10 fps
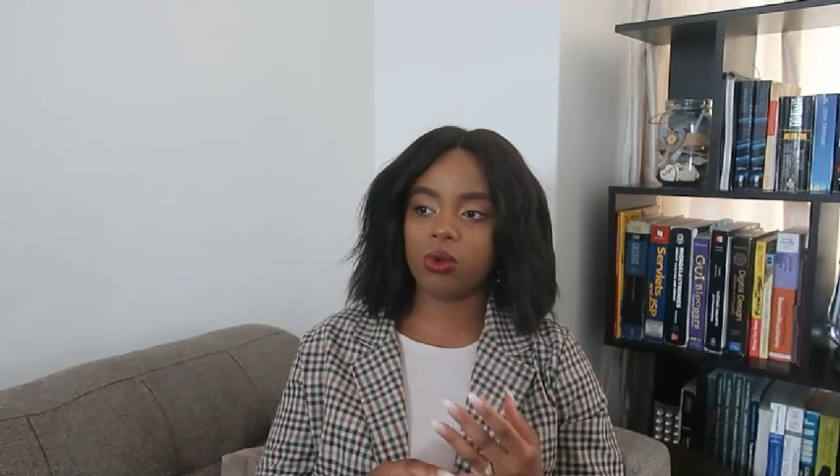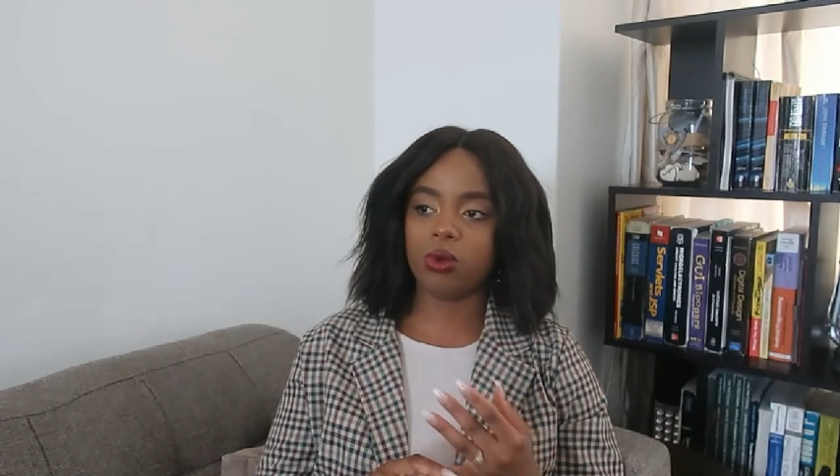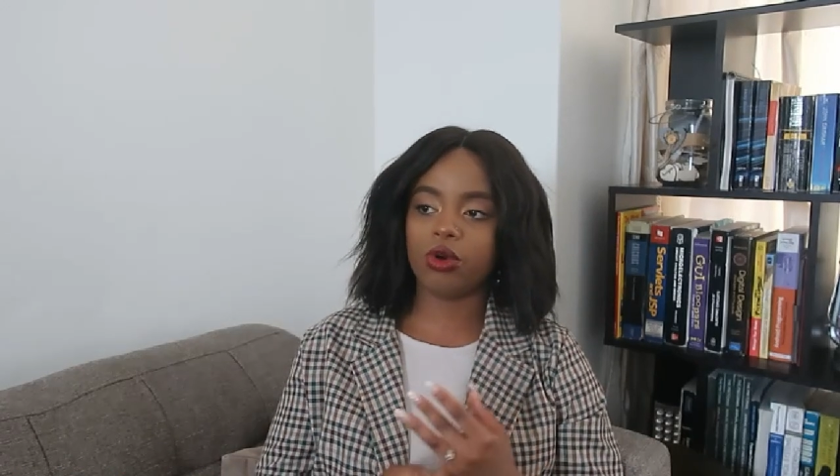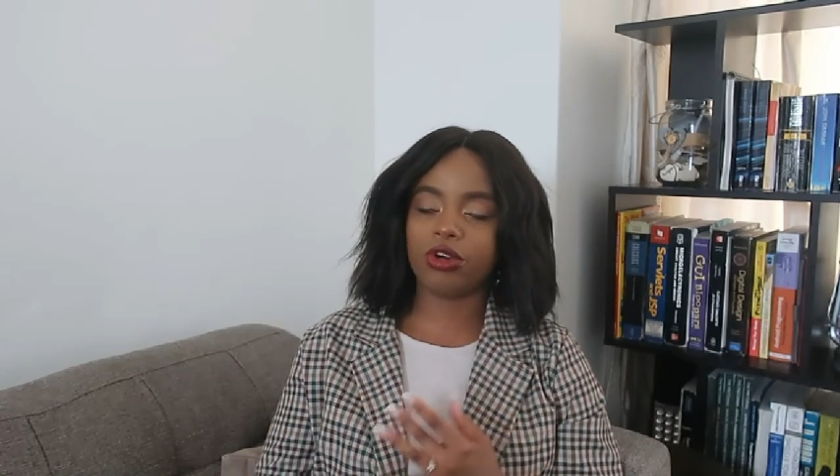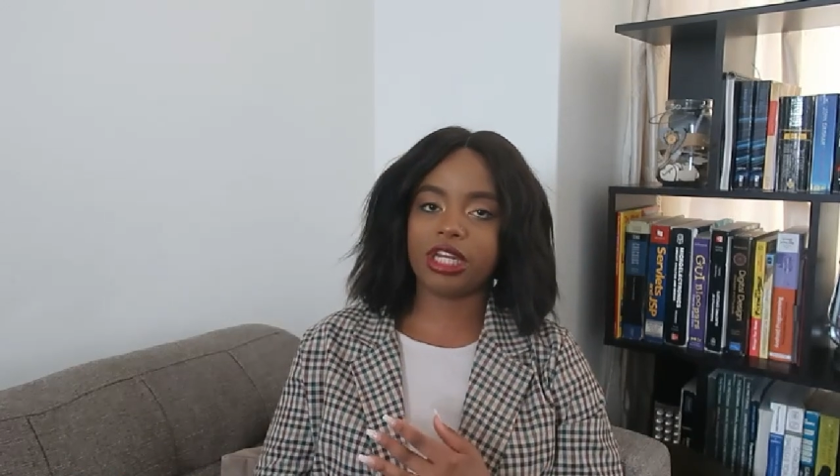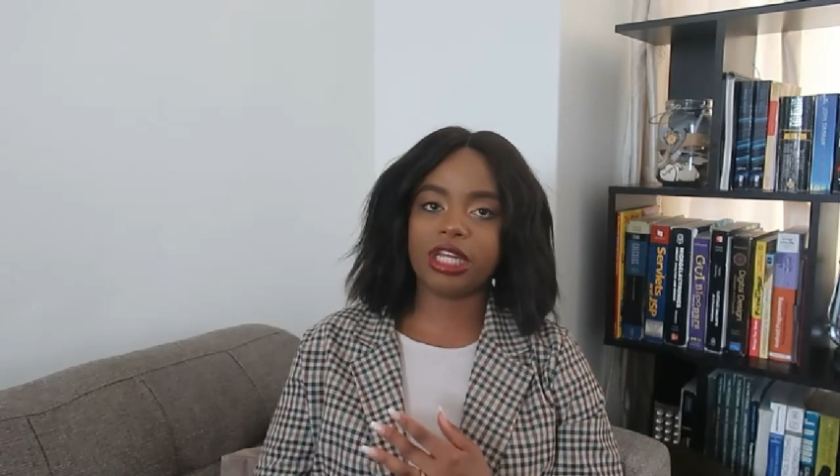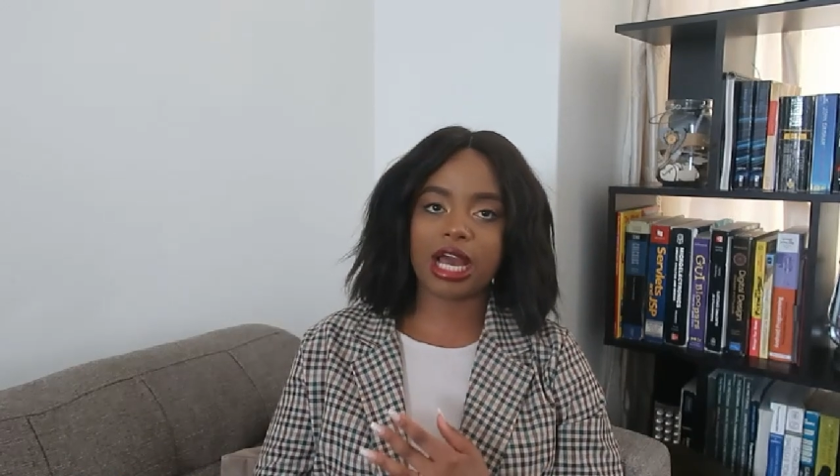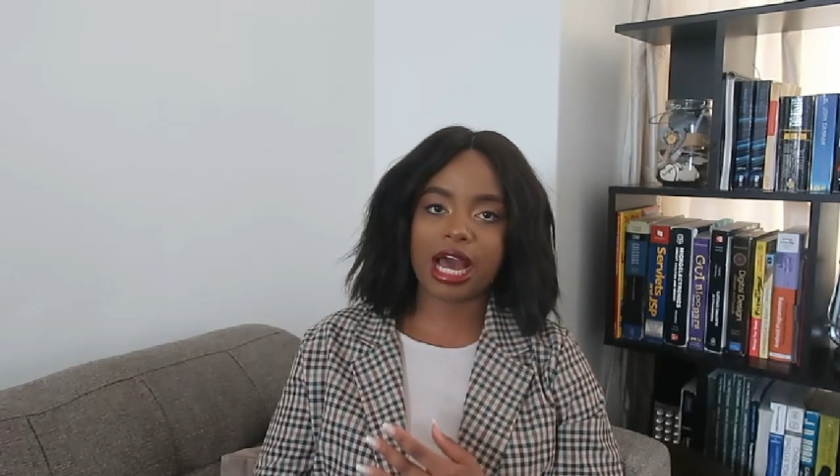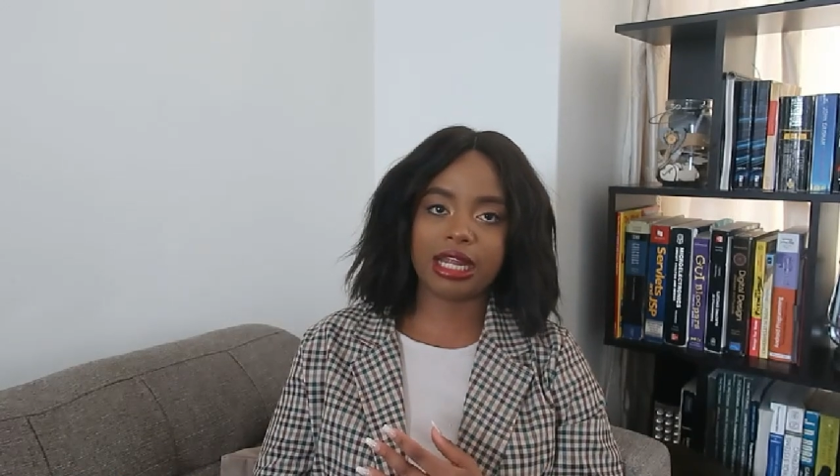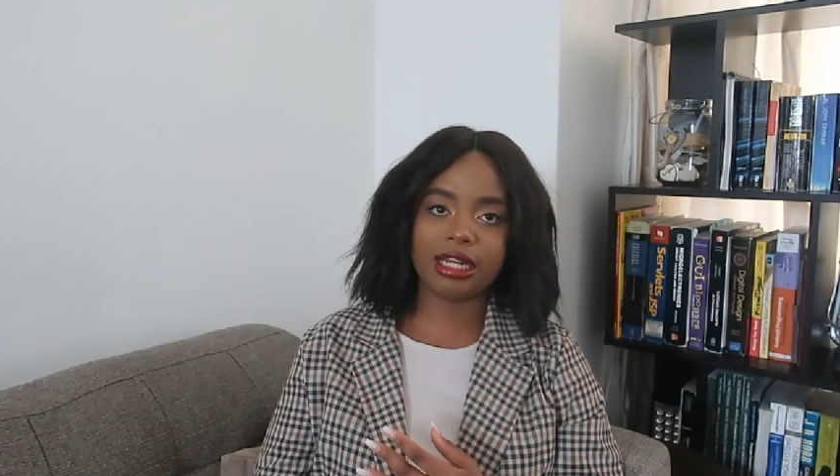who already
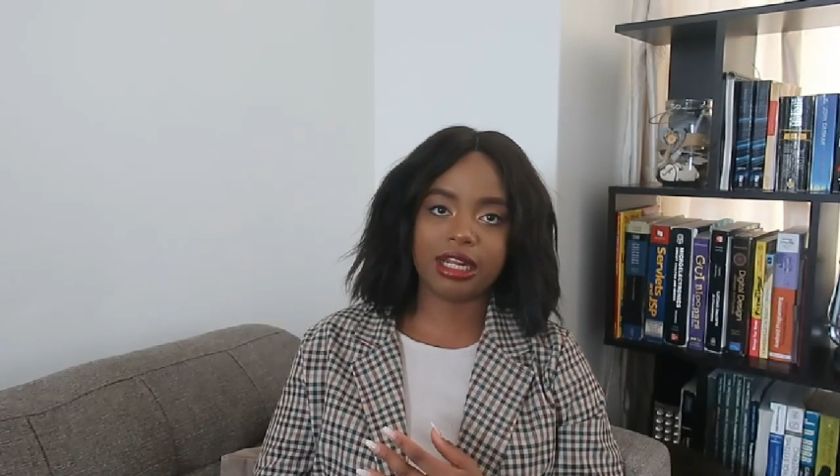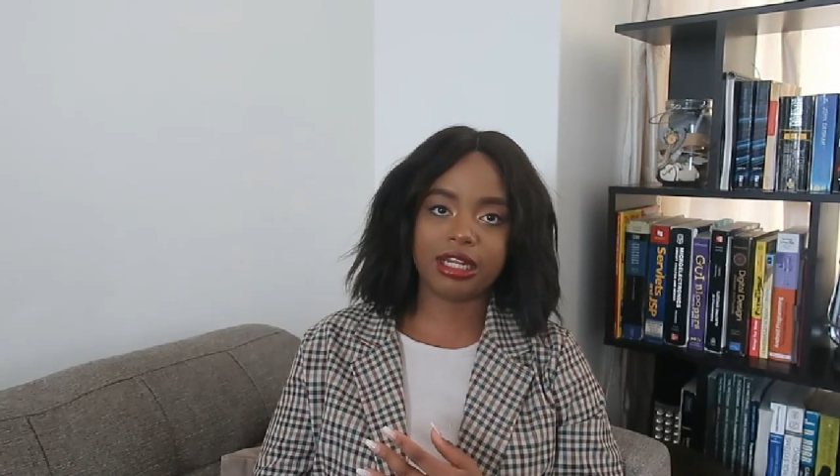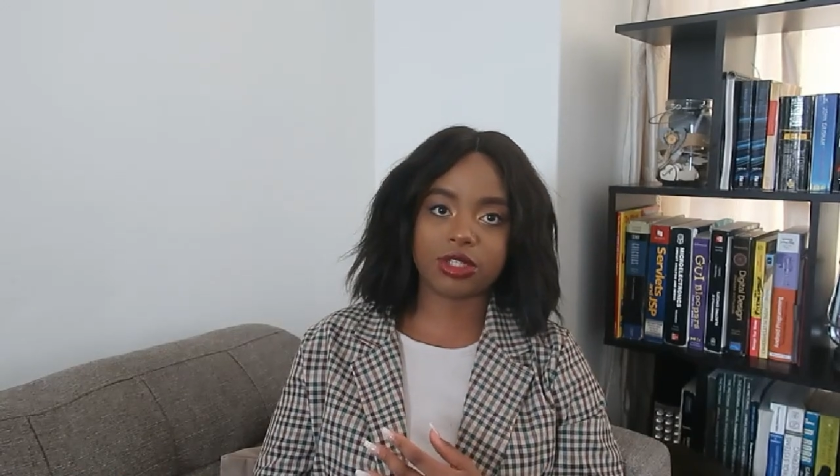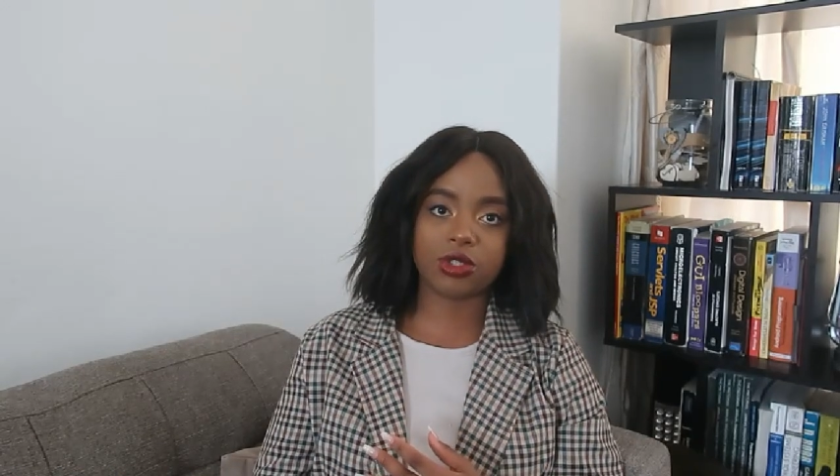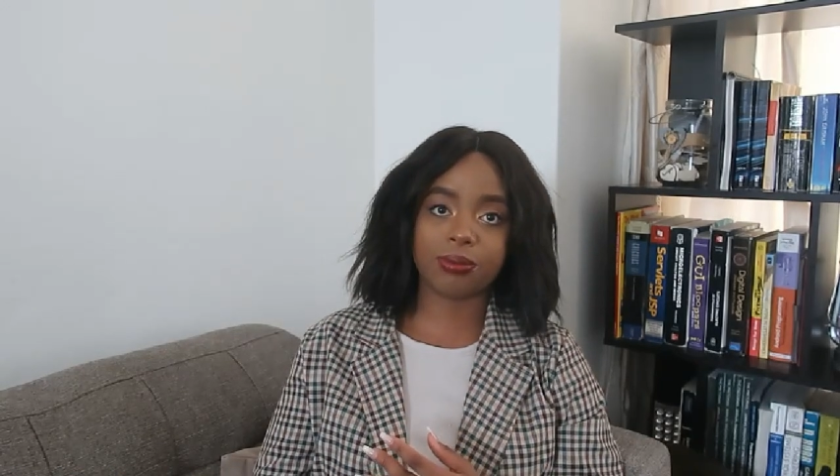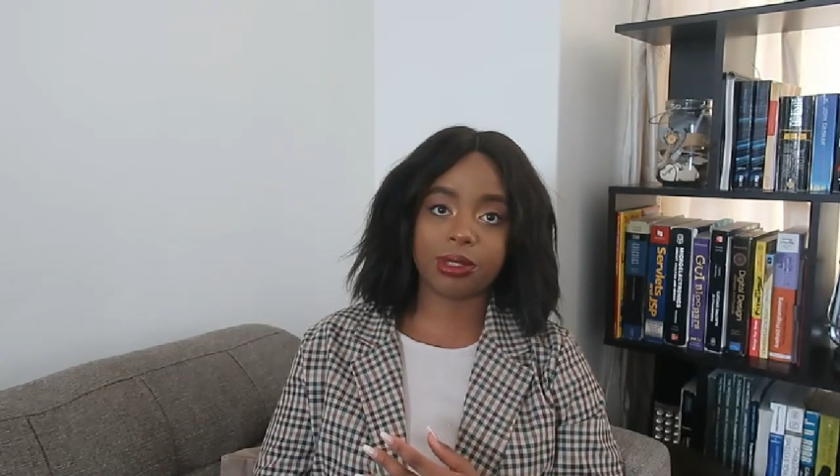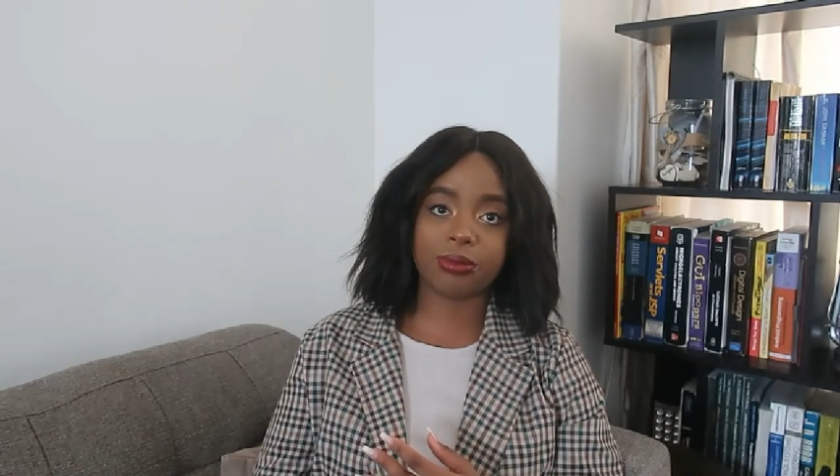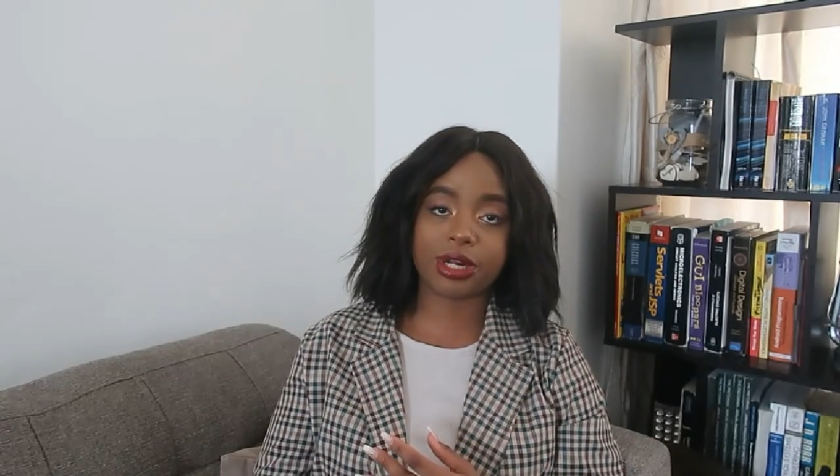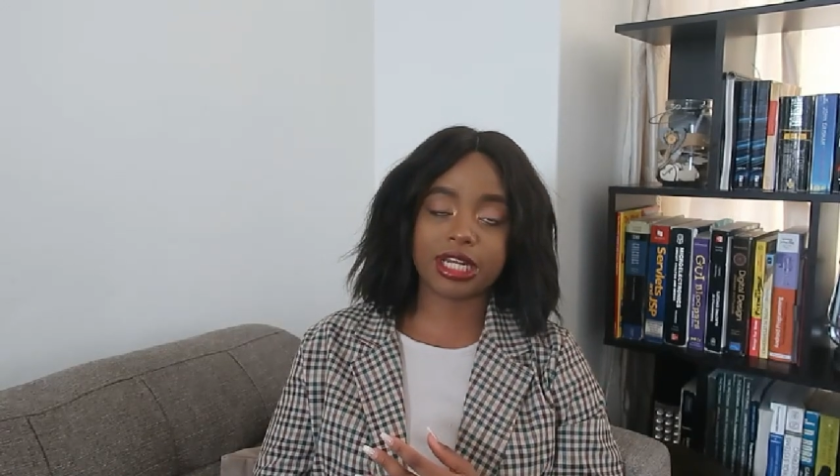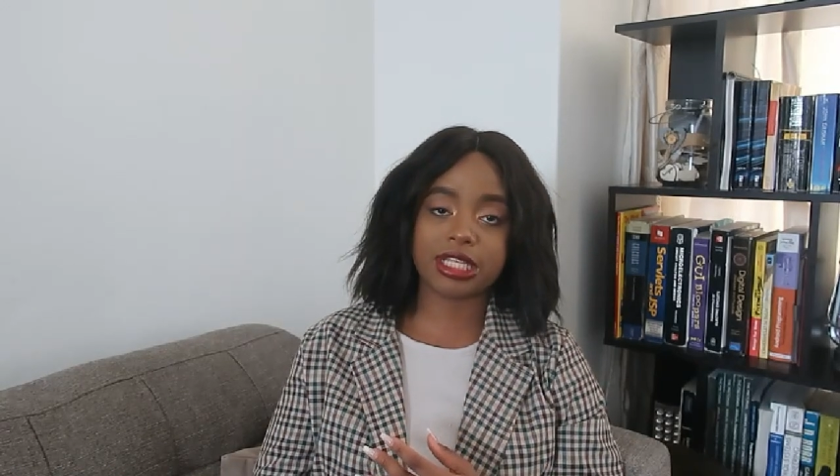had an ectopic
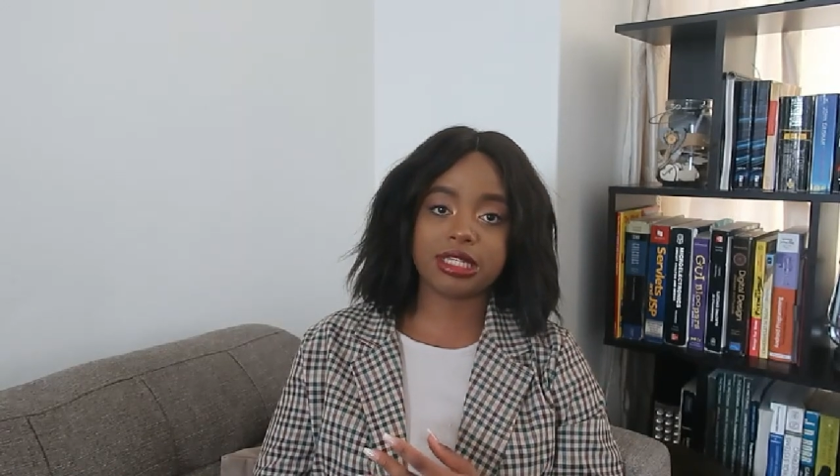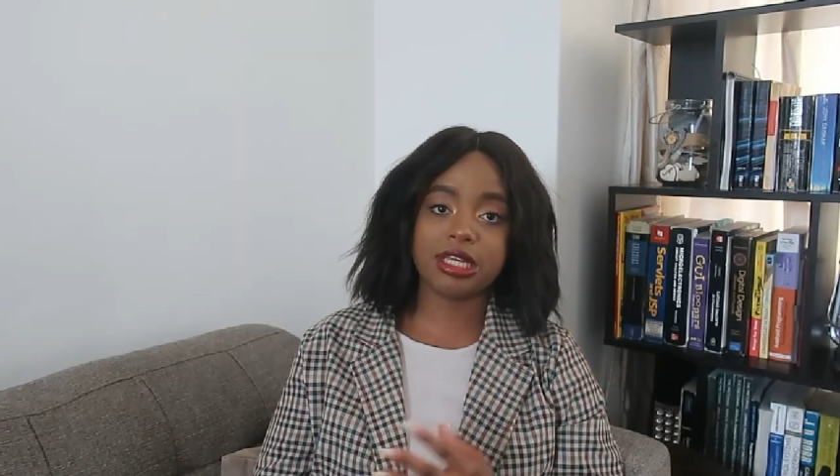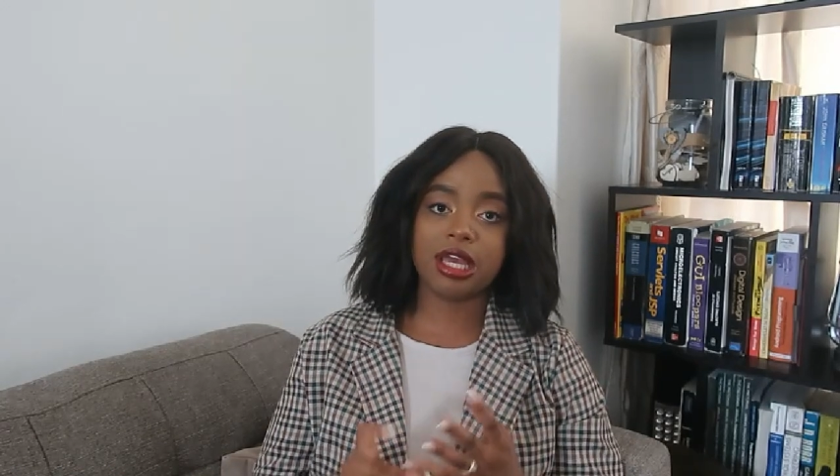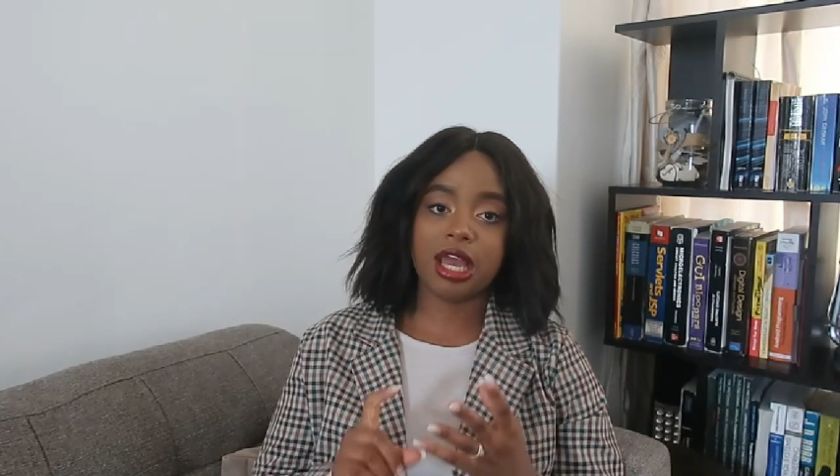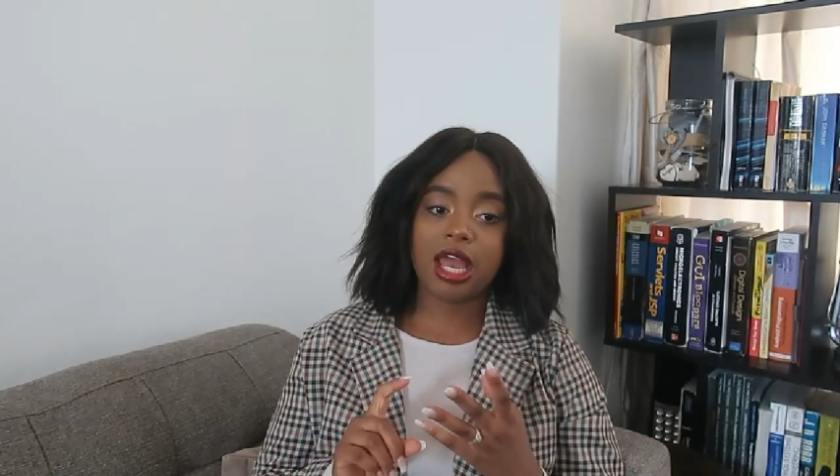pregnancy,